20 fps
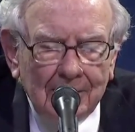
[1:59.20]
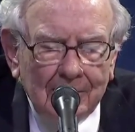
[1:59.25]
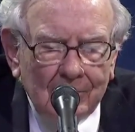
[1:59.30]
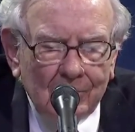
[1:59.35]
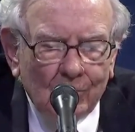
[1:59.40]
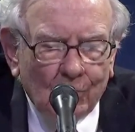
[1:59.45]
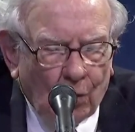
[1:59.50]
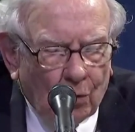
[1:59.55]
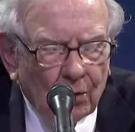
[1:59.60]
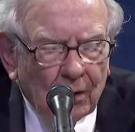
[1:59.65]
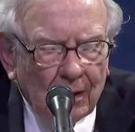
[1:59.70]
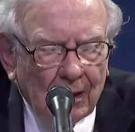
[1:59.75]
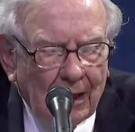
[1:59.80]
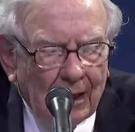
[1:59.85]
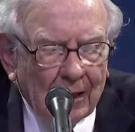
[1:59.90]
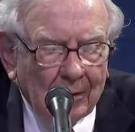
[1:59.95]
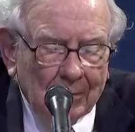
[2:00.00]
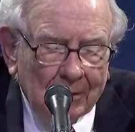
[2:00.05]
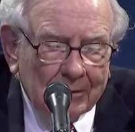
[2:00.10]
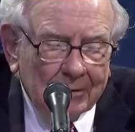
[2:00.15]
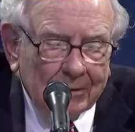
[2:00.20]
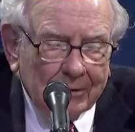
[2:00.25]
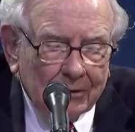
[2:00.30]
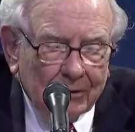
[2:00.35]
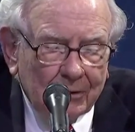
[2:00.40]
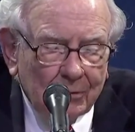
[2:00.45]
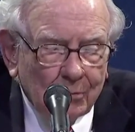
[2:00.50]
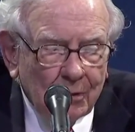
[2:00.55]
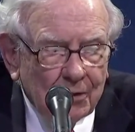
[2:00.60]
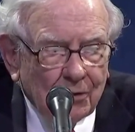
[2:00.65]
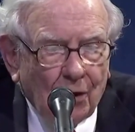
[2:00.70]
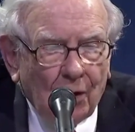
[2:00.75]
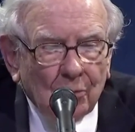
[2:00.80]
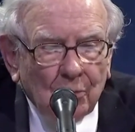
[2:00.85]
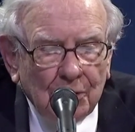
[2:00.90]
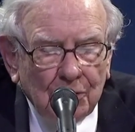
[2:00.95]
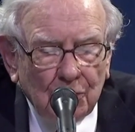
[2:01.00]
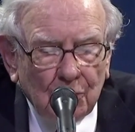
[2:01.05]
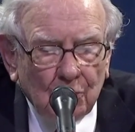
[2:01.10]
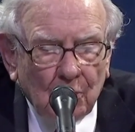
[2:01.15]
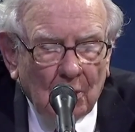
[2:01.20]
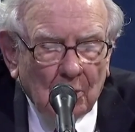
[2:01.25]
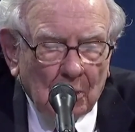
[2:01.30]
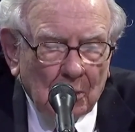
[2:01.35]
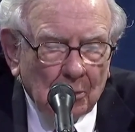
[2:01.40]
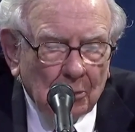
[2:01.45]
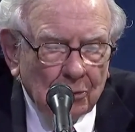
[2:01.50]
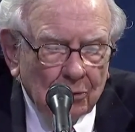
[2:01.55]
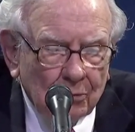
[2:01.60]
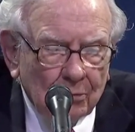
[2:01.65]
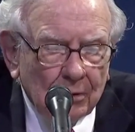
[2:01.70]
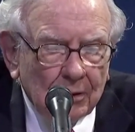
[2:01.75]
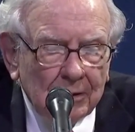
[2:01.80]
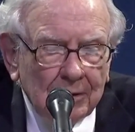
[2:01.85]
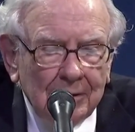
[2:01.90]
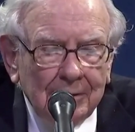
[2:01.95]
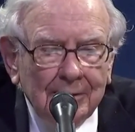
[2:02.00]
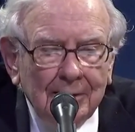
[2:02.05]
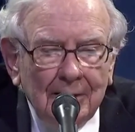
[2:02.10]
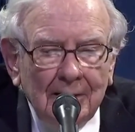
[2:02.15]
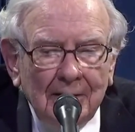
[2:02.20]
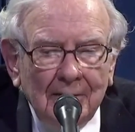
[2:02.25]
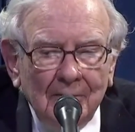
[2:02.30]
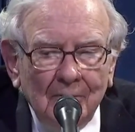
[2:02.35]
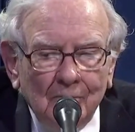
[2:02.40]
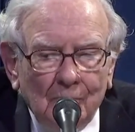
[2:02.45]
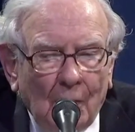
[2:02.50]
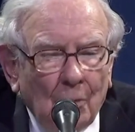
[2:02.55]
wrote a lot of business, and we thought we knew what we were doing, but